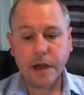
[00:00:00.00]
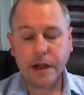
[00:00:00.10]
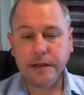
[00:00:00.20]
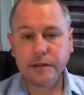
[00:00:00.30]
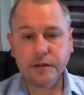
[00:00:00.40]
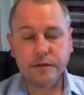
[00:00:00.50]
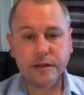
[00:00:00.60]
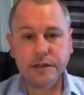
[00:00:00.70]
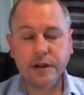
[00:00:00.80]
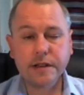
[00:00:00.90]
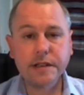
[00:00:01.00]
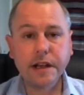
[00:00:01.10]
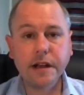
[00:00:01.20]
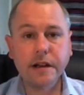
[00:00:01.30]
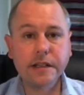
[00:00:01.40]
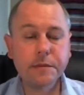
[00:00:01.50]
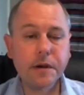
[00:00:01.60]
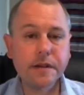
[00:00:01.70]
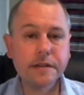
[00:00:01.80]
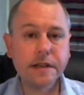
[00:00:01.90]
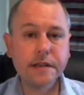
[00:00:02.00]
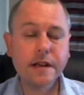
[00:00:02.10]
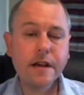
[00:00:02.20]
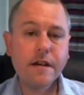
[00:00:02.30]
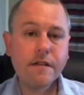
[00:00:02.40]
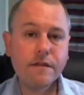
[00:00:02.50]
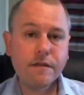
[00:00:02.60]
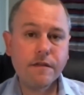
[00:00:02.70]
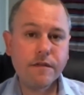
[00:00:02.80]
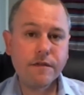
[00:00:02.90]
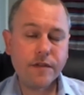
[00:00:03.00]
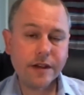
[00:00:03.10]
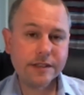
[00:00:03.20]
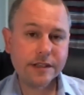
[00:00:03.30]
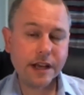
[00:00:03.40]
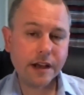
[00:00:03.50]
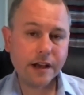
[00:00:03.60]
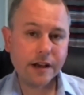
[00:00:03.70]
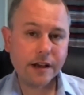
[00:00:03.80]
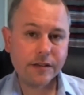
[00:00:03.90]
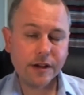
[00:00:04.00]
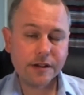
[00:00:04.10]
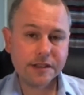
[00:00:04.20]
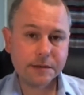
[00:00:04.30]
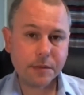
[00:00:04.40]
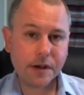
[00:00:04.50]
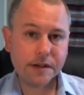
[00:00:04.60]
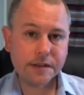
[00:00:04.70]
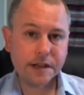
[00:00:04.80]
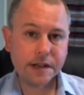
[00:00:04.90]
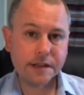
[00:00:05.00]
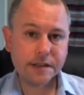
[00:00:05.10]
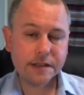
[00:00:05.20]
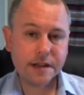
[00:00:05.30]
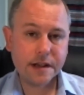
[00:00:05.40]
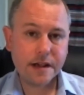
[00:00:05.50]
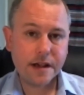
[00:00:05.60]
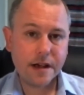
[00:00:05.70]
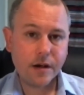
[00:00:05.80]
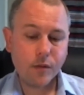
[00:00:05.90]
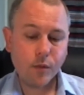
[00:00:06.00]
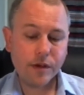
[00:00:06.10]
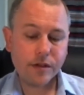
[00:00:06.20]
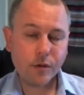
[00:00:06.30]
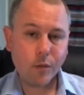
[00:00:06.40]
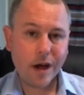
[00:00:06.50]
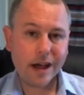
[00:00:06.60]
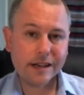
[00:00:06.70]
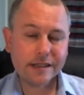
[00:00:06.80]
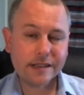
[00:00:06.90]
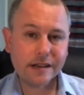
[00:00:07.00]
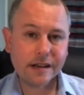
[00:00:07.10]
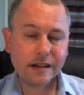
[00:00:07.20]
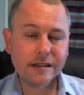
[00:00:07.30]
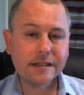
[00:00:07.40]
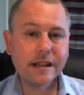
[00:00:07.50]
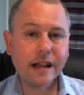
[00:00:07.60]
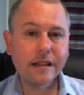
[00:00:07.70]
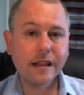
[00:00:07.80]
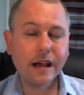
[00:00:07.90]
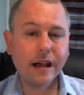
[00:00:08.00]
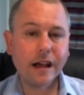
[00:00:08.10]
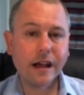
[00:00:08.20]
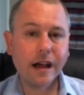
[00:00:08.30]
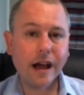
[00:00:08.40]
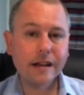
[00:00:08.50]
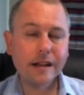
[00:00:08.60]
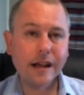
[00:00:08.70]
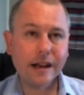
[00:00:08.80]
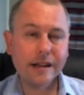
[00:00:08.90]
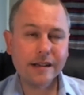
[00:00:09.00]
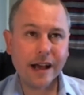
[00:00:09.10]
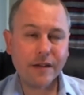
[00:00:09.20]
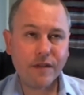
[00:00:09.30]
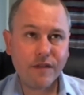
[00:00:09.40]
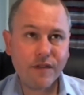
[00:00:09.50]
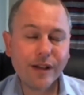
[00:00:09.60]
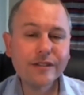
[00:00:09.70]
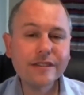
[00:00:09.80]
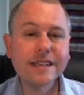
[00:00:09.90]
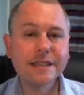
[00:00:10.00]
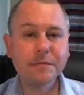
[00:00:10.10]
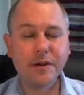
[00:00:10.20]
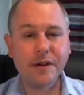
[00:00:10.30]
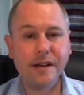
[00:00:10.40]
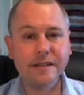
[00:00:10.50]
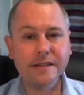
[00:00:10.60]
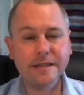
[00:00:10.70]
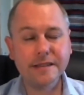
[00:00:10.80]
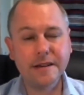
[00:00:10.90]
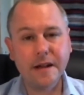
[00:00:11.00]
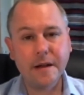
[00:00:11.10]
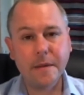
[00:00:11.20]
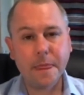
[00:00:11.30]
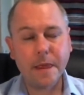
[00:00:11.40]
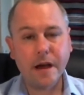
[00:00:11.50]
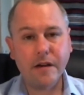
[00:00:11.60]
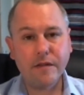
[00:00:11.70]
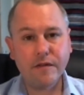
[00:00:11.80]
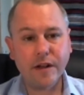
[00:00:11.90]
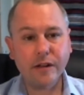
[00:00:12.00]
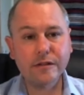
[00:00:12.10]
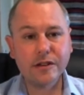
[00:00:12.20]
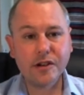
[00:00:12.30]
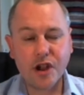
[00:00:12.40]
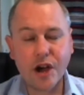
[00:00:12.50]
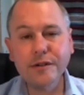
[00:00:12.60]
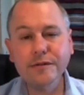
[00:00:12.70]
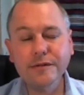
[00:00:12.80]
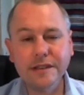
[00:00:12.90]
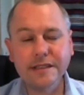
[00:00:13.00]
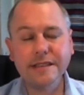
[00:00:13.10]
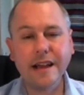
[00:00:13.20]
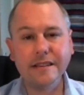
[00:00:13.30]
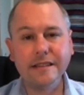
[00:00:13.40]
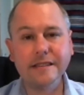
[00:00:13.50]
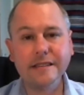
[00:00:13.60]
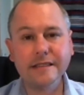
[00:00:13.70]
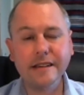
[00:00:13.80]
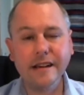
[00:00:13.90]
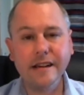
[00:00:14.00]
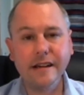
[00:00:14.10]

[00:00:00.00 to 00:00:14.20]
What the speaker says: any sort of distressing experiences, facing those experiences with an awareness and an understanding and a felt experience, a felt known sense